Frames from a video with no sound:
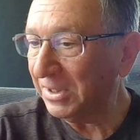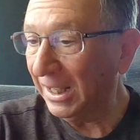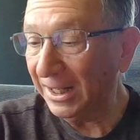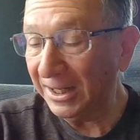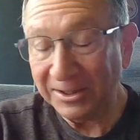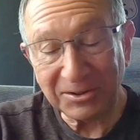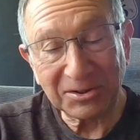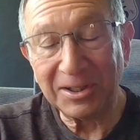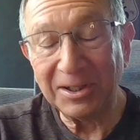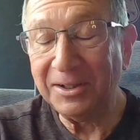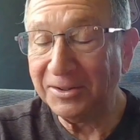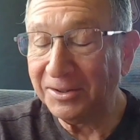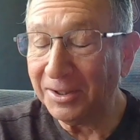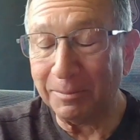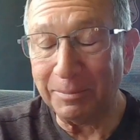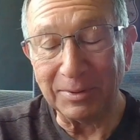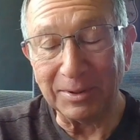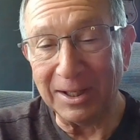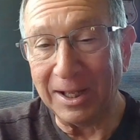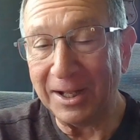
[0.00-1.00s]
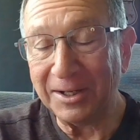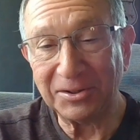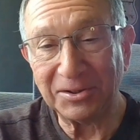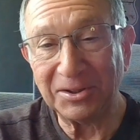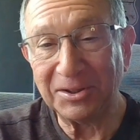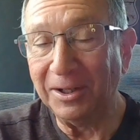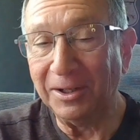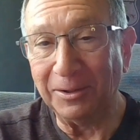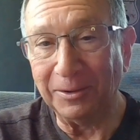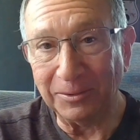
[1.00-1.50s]
and it's going to dump a lot of
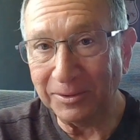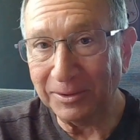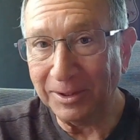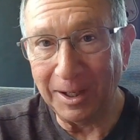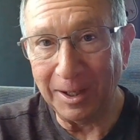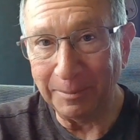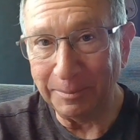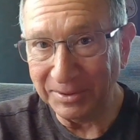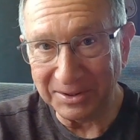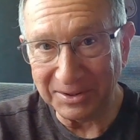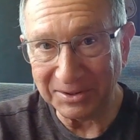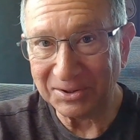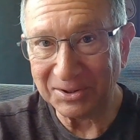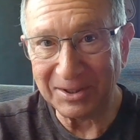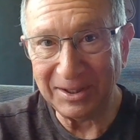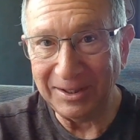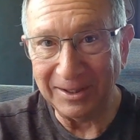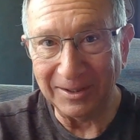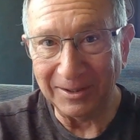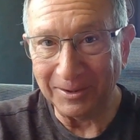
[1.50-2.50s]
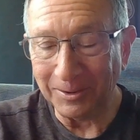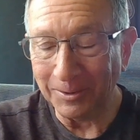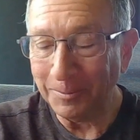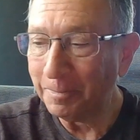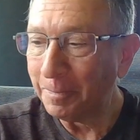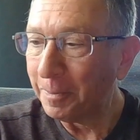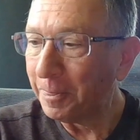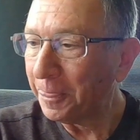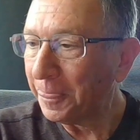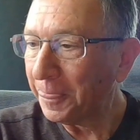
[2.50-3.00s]
snow up at the ski hill,
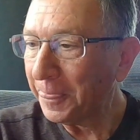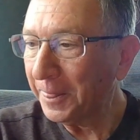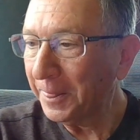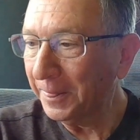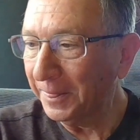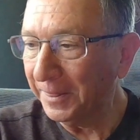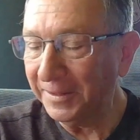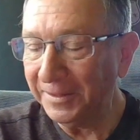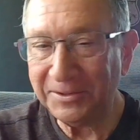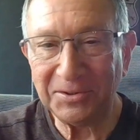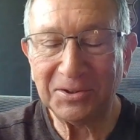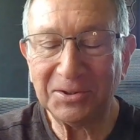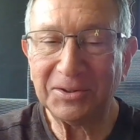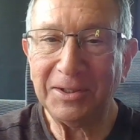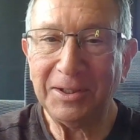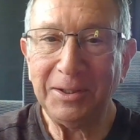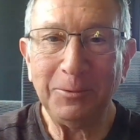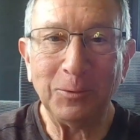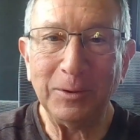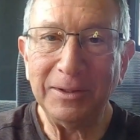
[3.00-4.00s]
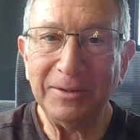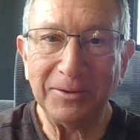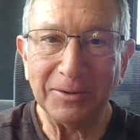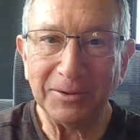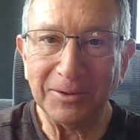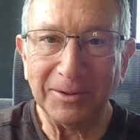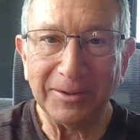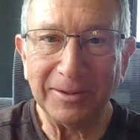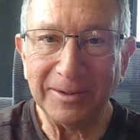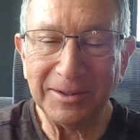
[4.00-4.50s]
this
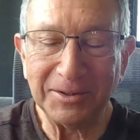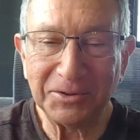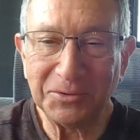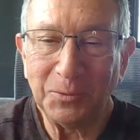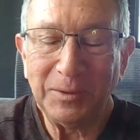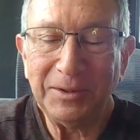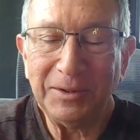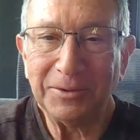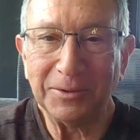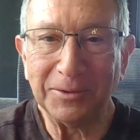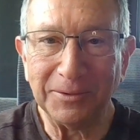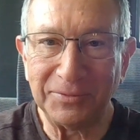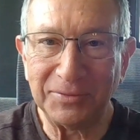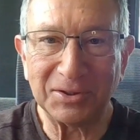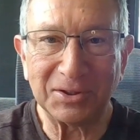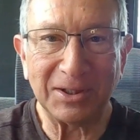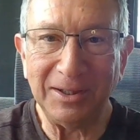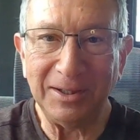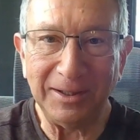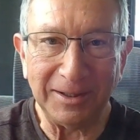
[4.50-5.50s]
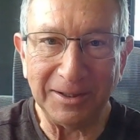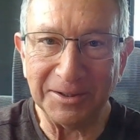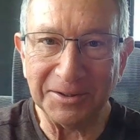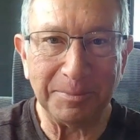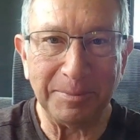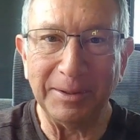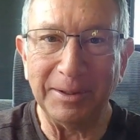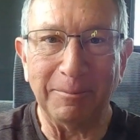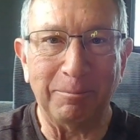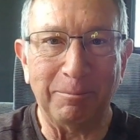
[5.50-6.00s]
winter of skiing
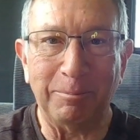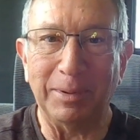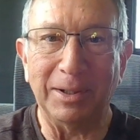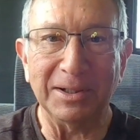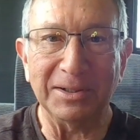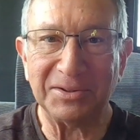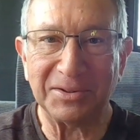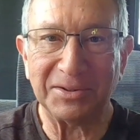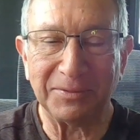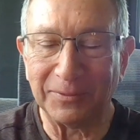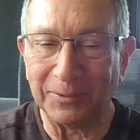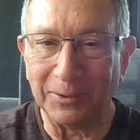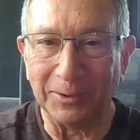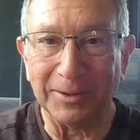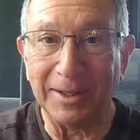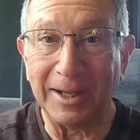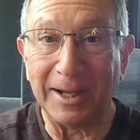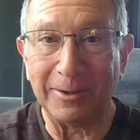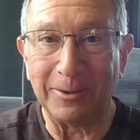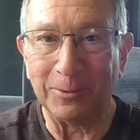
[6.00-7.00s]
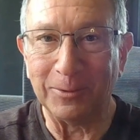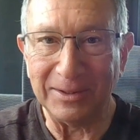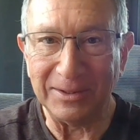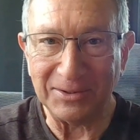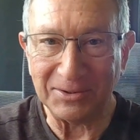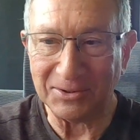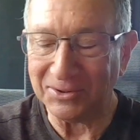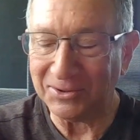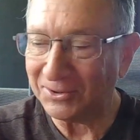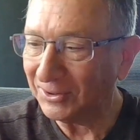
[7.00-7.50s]
has been a bust for a lot of
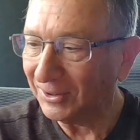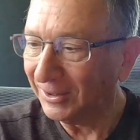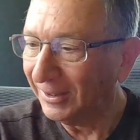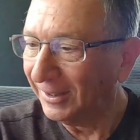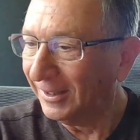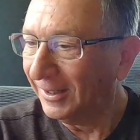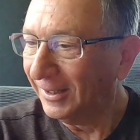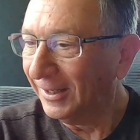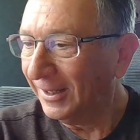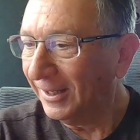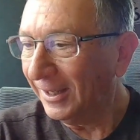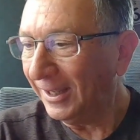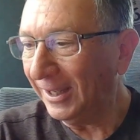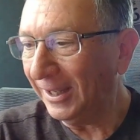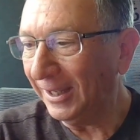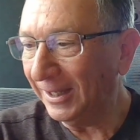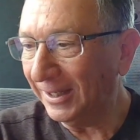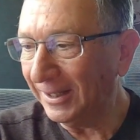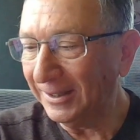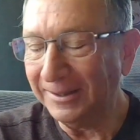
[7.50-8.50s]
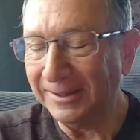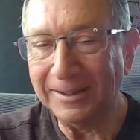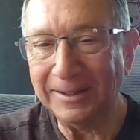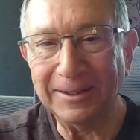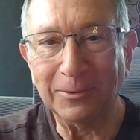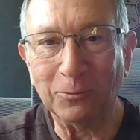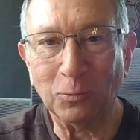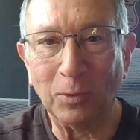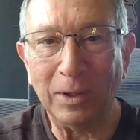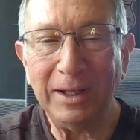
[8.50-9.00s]
reasons. And
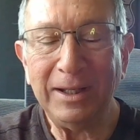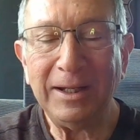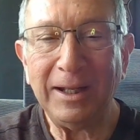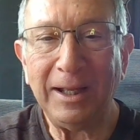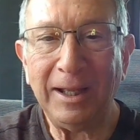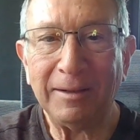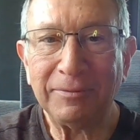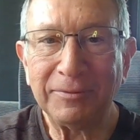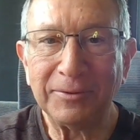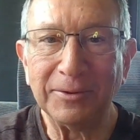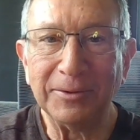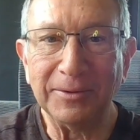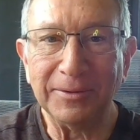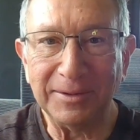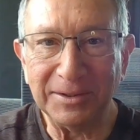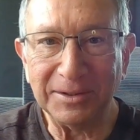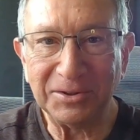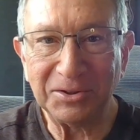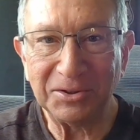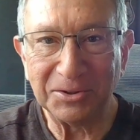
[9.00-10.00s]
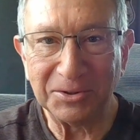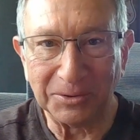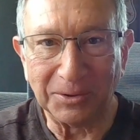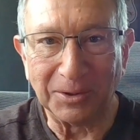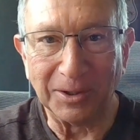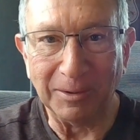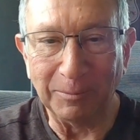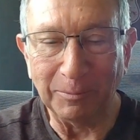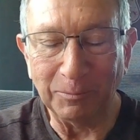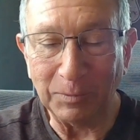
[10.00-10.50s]
right after this
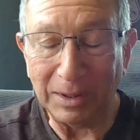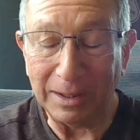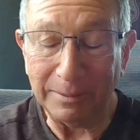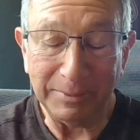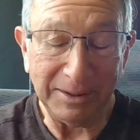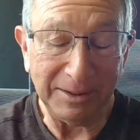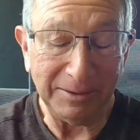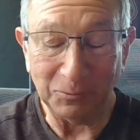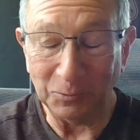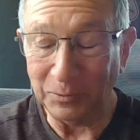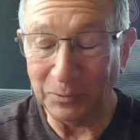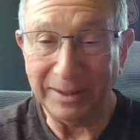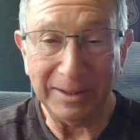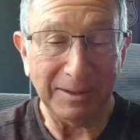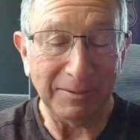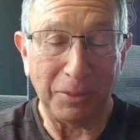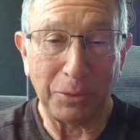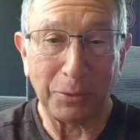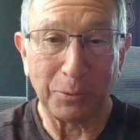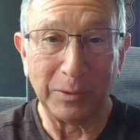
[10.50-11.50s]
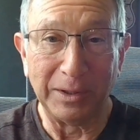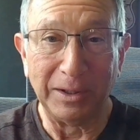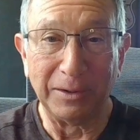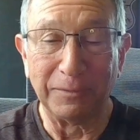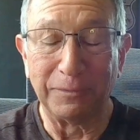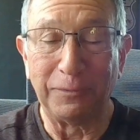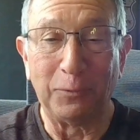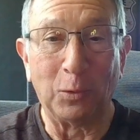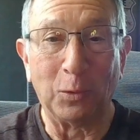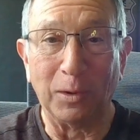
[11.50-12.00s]
storm, I mean, within 3
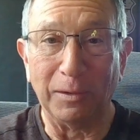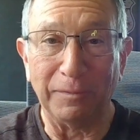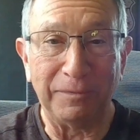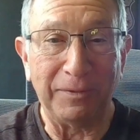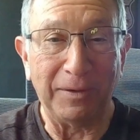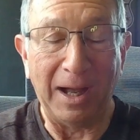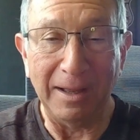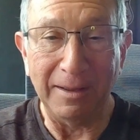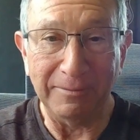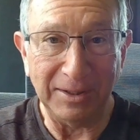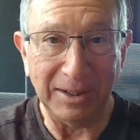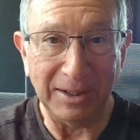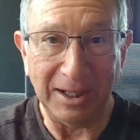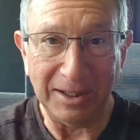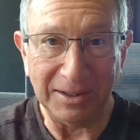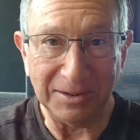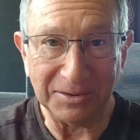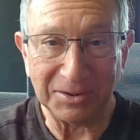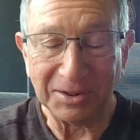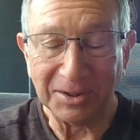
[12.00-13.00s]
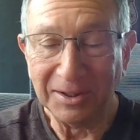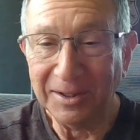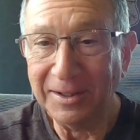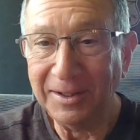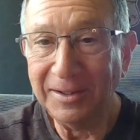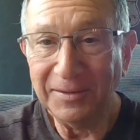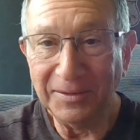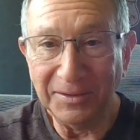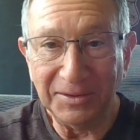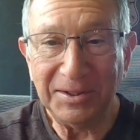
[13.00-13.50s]
or 4 or 5 days,
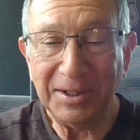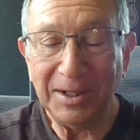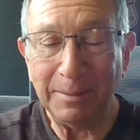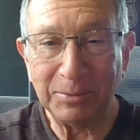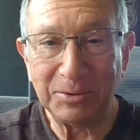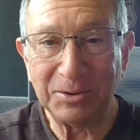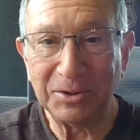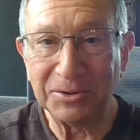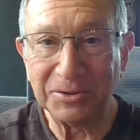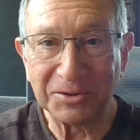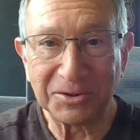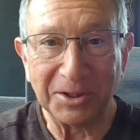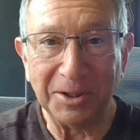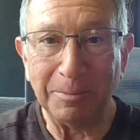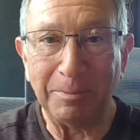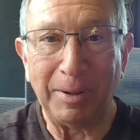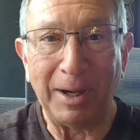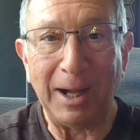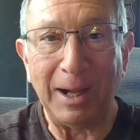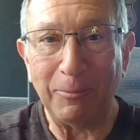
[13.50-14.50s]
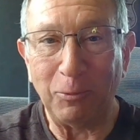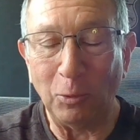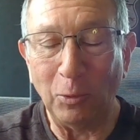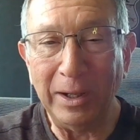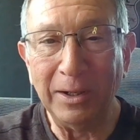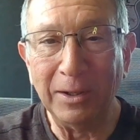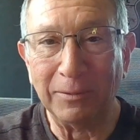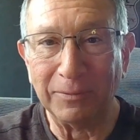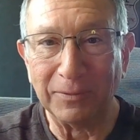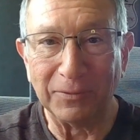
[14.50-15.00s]
the temperature is going to pop
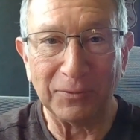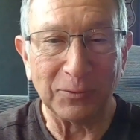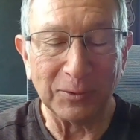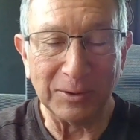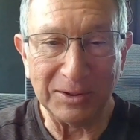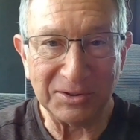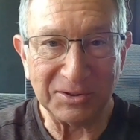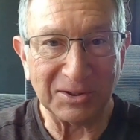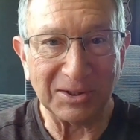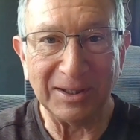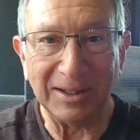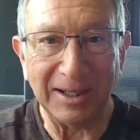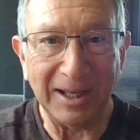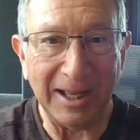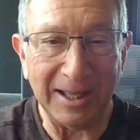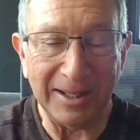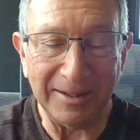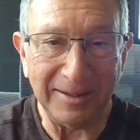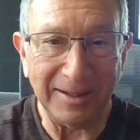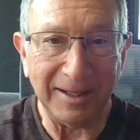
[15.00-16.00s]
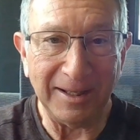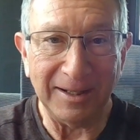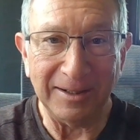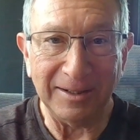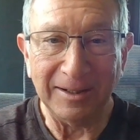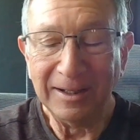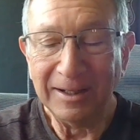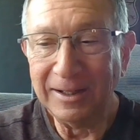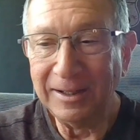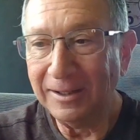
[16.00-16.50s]
way over freezing. And
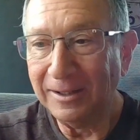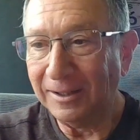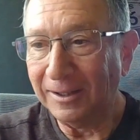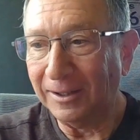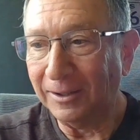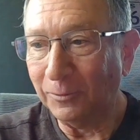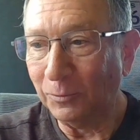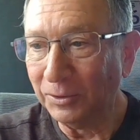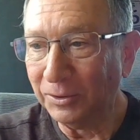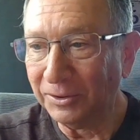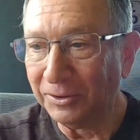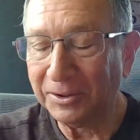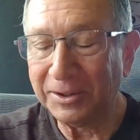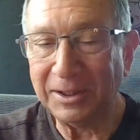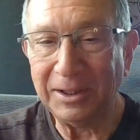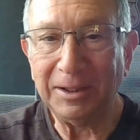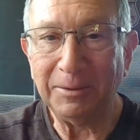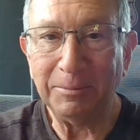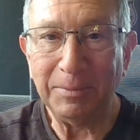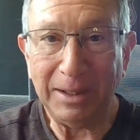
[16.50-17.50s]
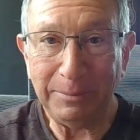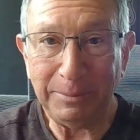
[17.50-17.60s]
then we're looking